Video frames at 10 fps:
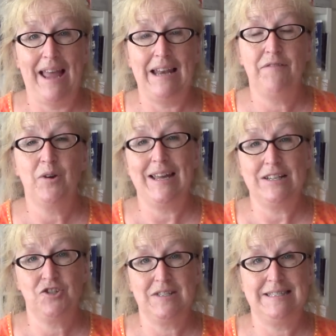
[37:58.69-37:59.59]
and if you're
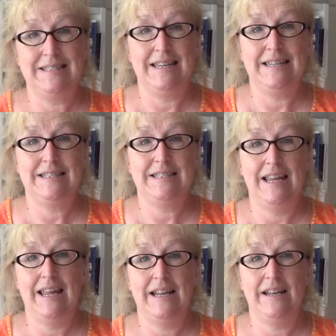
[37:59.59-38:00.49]
interested
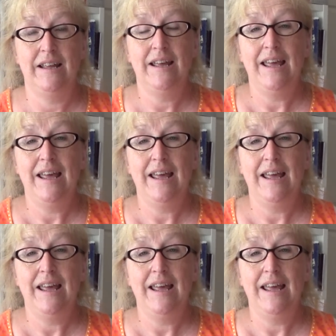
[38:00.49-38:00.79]
in